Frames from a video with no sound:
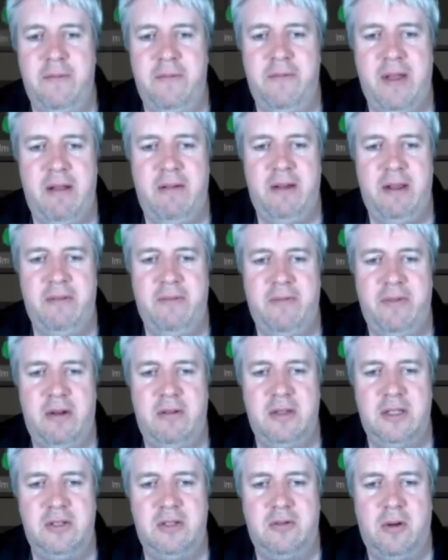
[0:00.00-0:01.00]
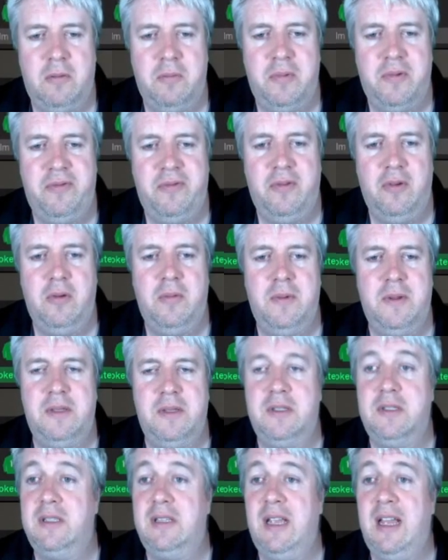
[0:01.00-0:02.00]
very, very strong
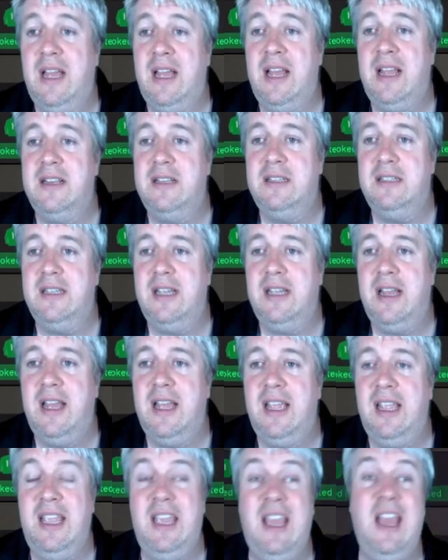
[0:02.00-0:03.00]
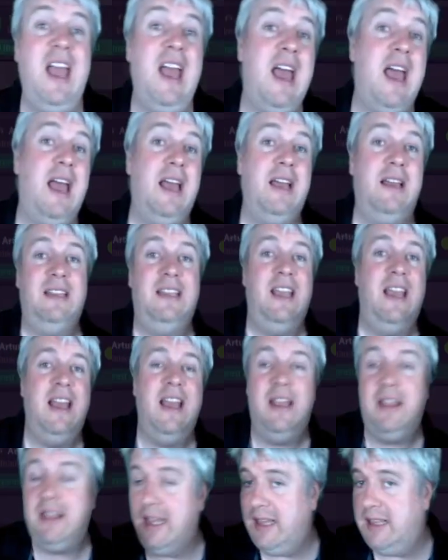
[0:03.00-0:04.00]
performance. And yeah,
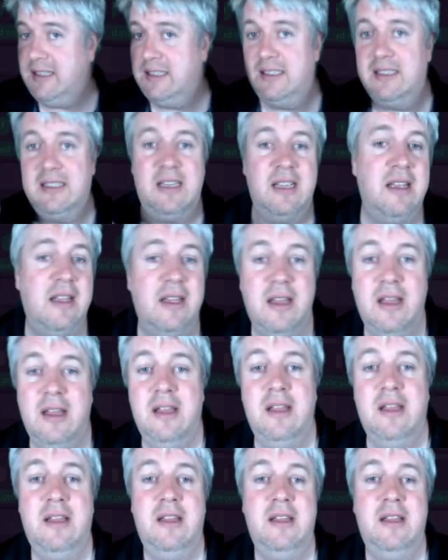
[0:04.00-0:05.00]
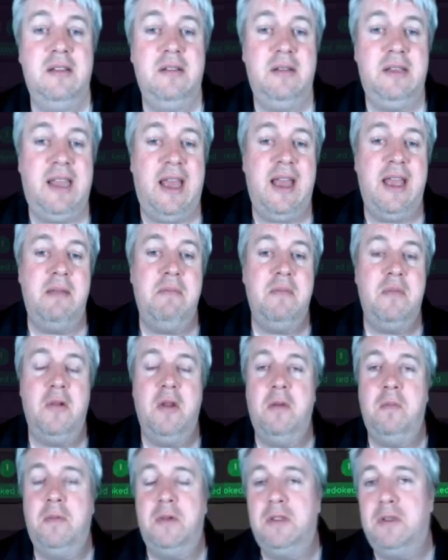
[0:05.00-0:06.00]
that's
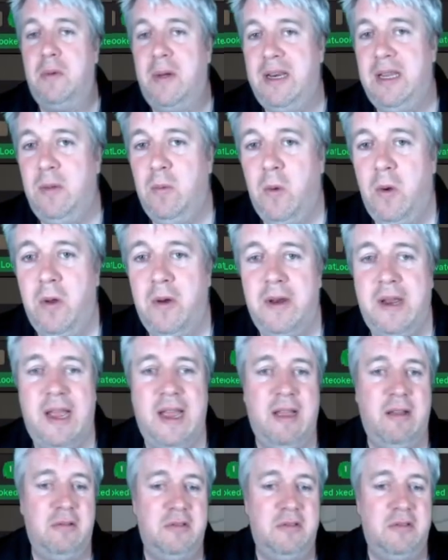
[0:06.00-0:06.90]
game number 21